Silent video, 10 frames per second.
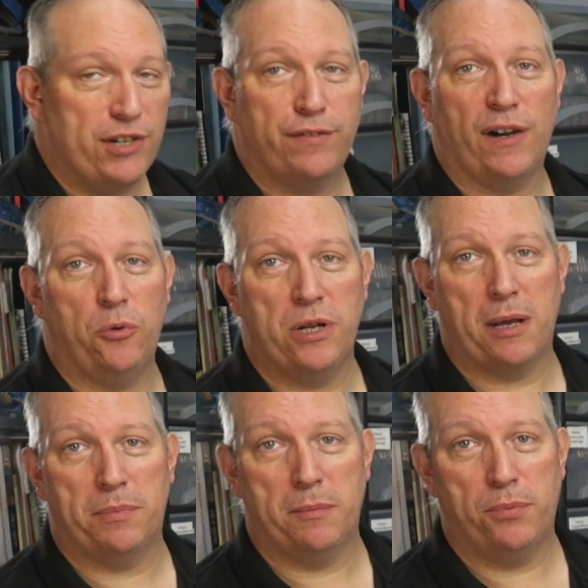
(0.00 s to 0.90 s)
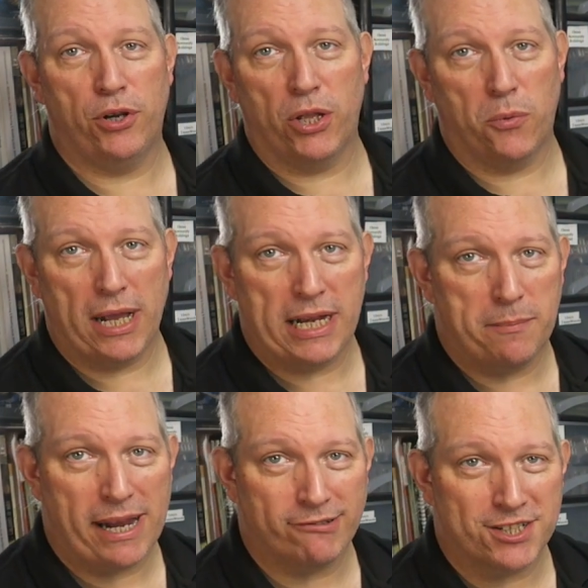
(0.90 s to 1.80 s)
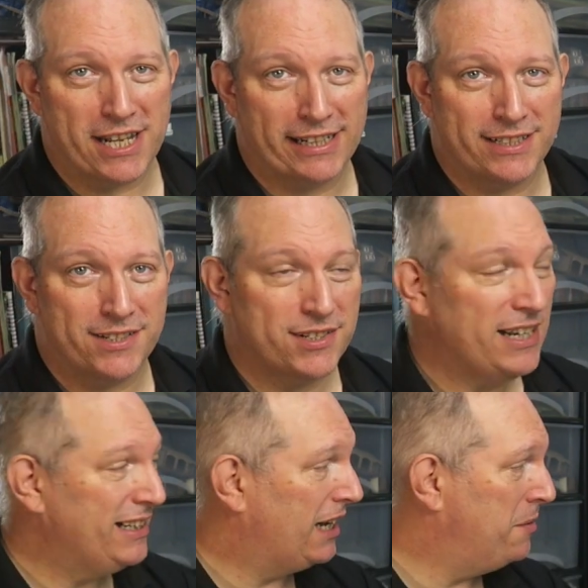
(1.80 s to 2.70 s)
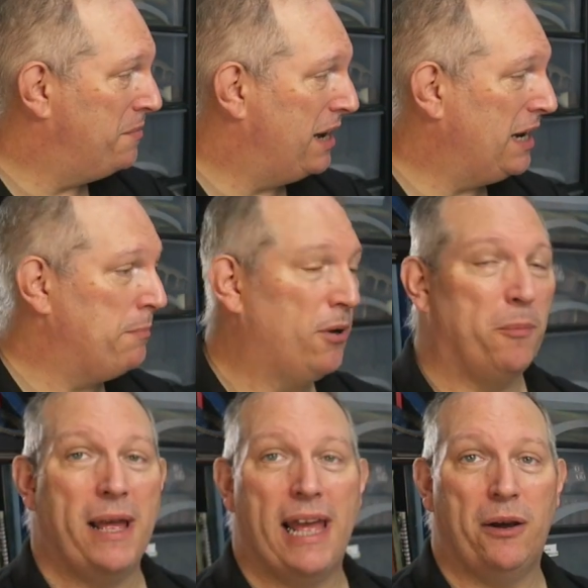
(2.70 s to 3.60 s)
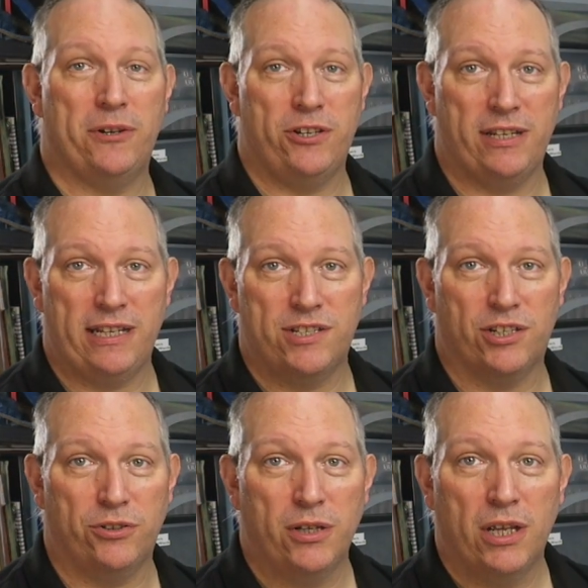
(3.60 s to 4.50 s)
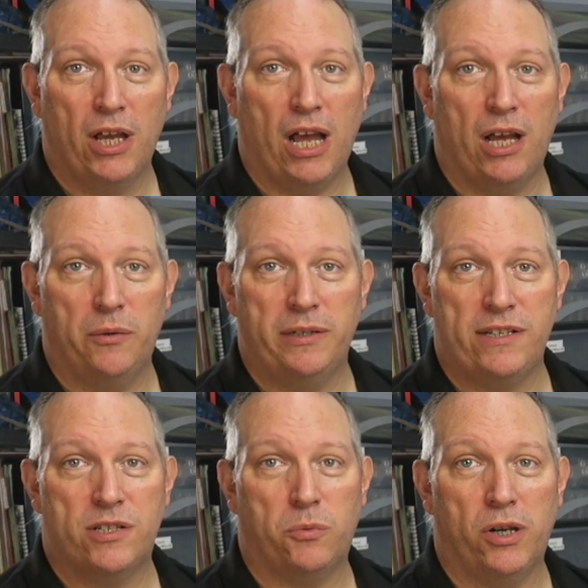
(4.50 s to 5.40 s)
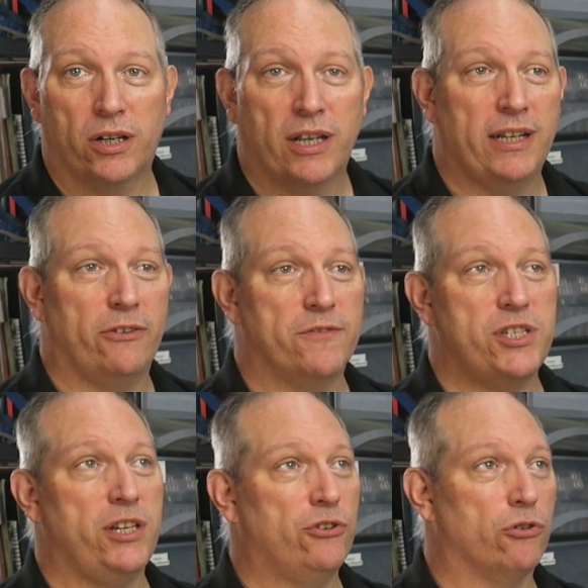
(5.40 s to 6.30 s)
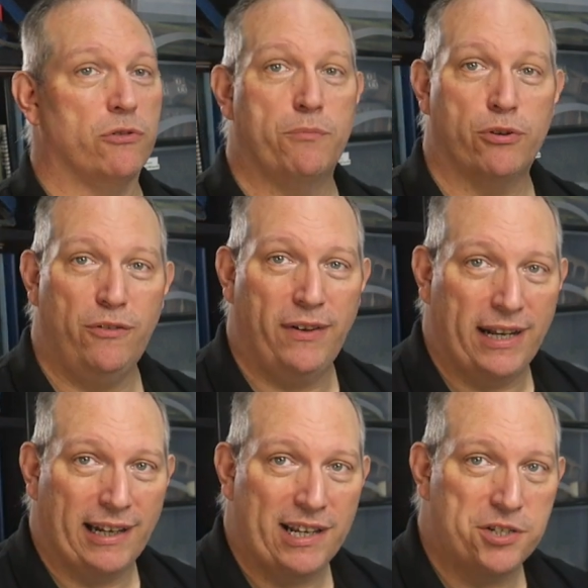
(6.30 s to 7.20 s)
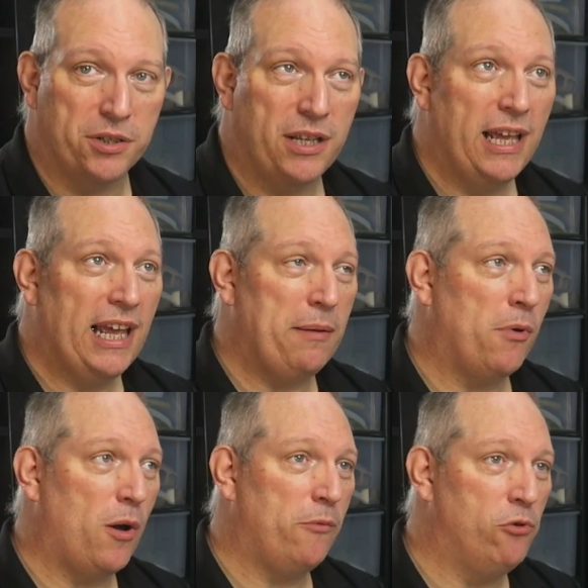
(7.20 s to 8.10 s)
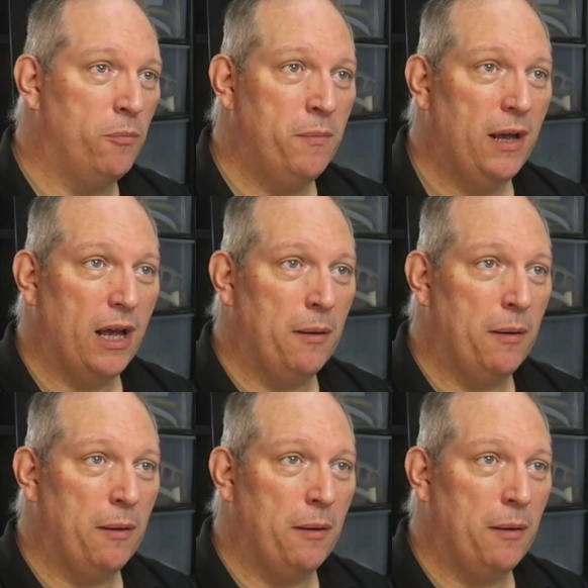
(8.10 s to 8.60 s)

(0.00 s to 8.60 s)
to fold up. You can put it away in a matter of seconds, and then pop it out when you need to work. And obviously you've got to improve ventilation. In my room,